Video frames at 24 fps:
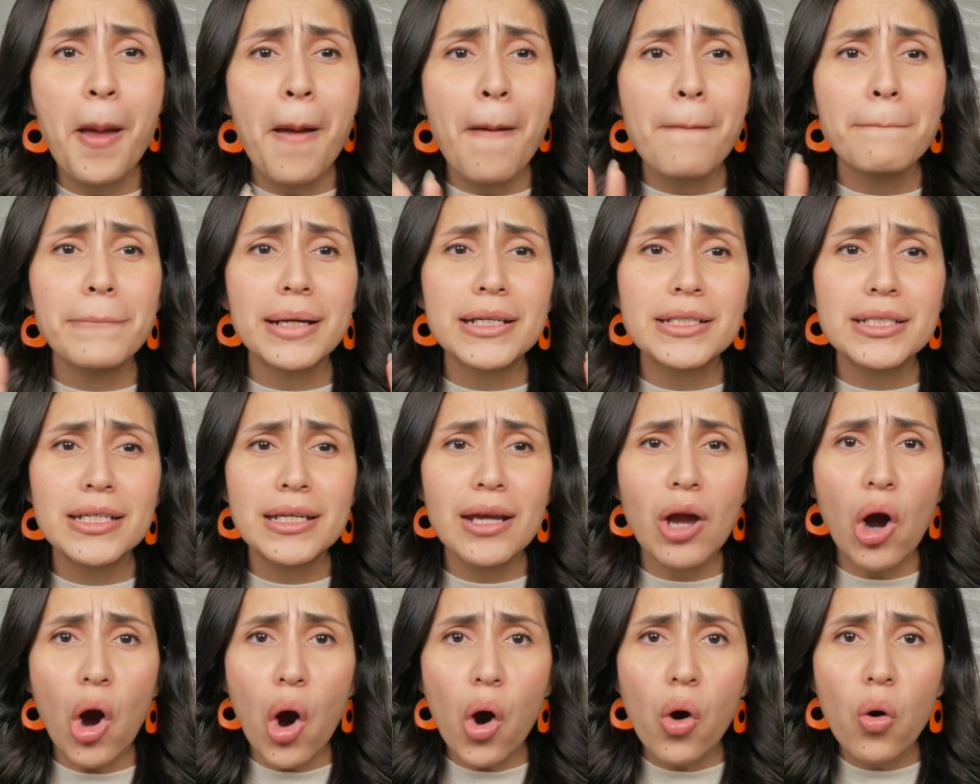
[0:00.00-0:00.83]
but
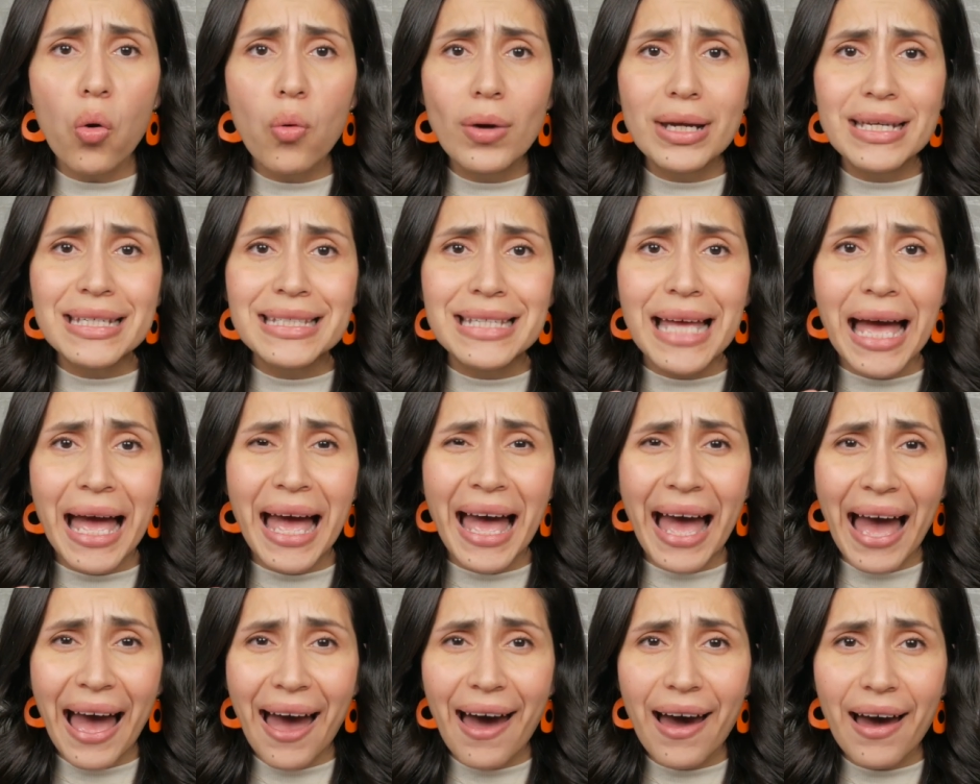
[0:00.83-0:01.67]
she always
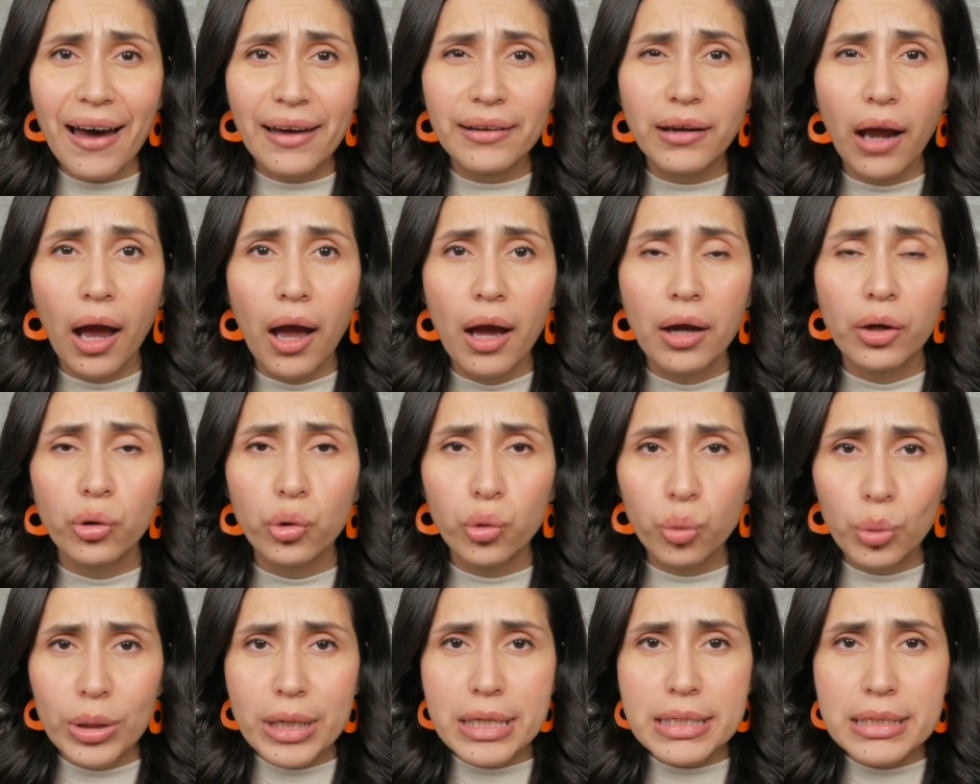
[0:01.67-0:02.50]
had
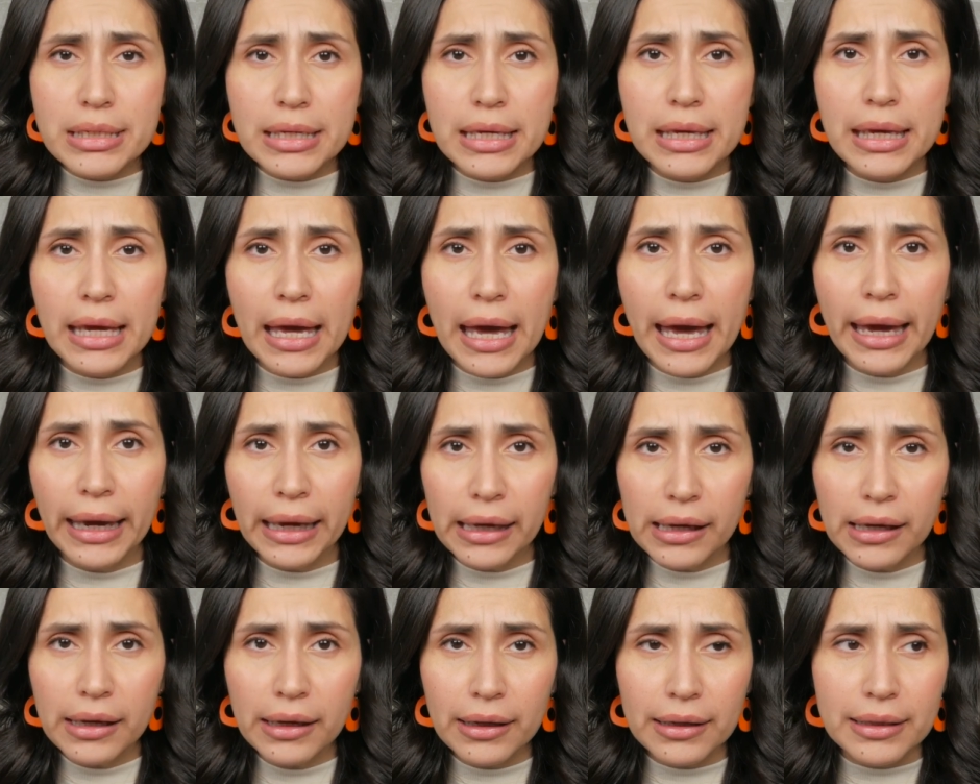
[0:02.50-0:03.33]
greasy
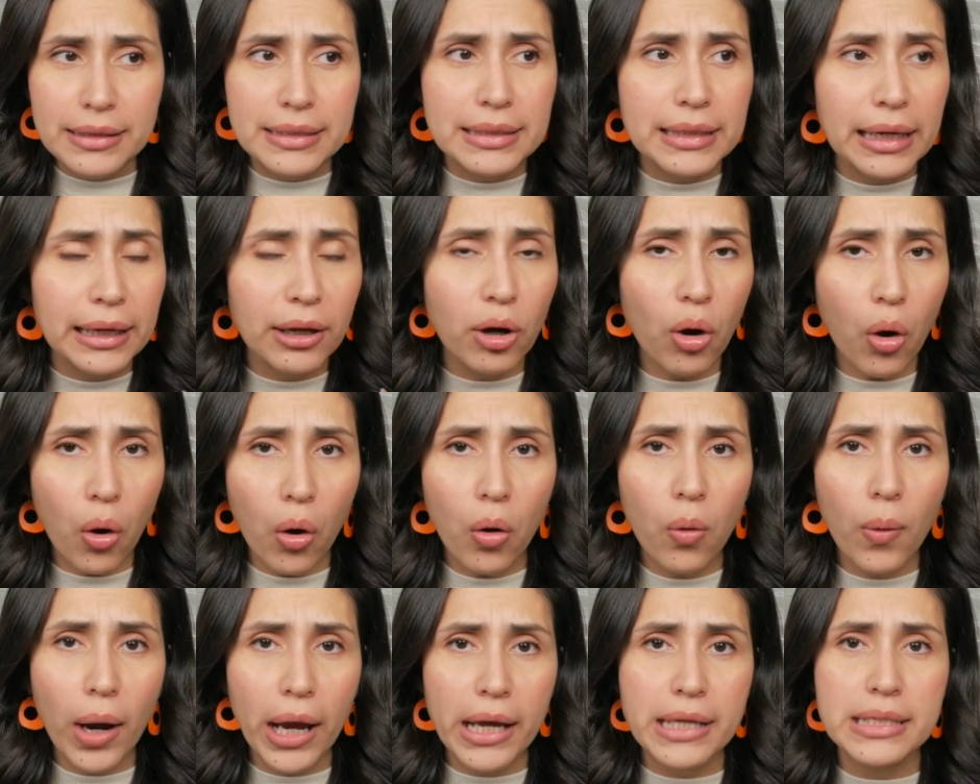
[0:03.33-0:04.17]
hands, like
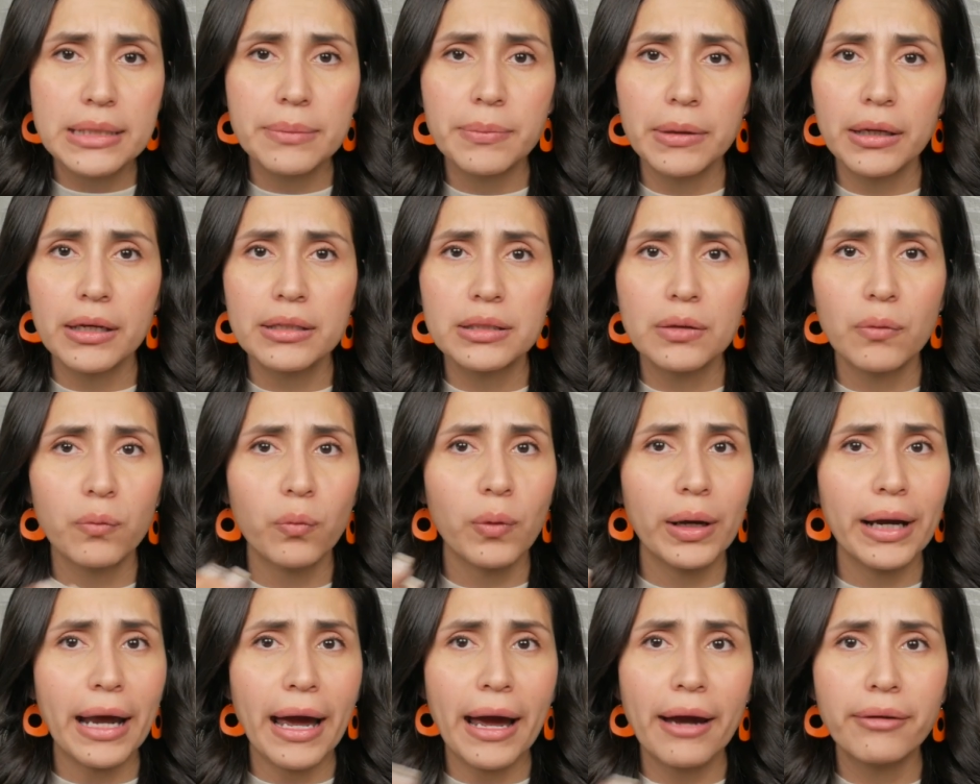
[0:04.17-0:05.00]
always, because of
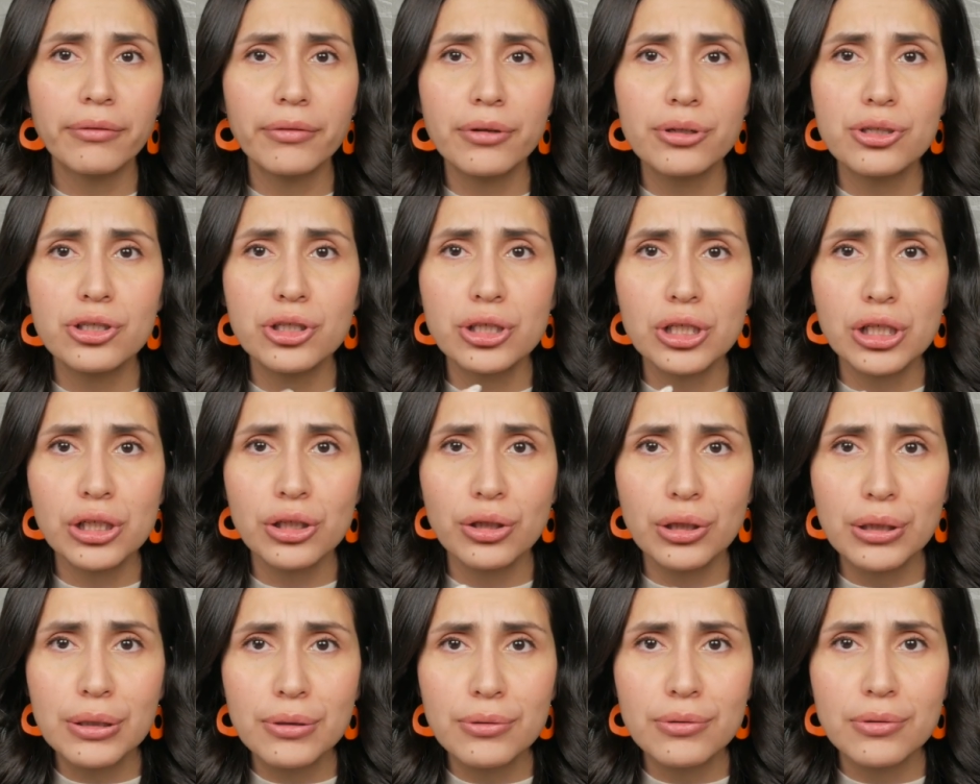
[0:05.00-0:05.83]
whatever she
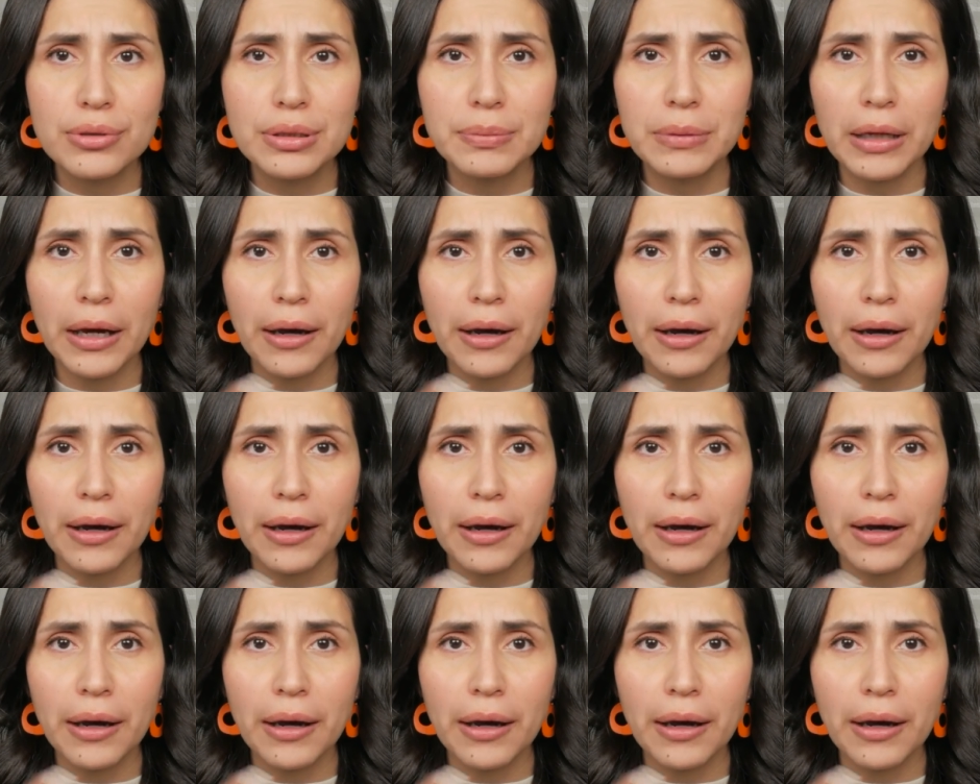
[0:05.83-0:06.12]
used.